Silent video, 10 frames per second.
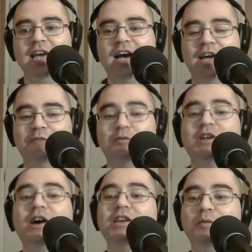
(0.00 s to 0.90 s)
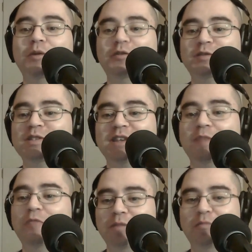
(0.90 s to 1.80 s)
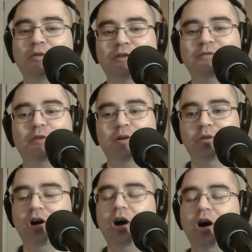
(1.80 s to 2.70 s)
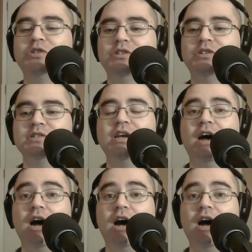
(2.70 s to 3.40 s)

If we're talking about somewhat more affordable options